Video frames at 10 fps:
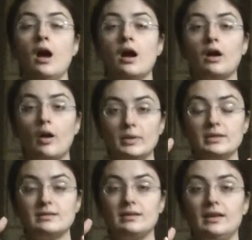
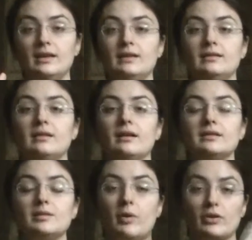comment in
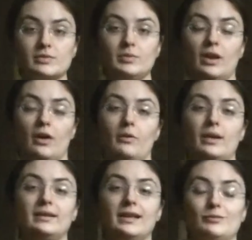the box below
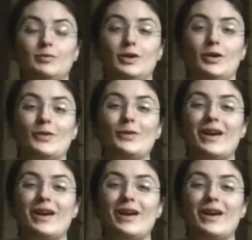and let me know,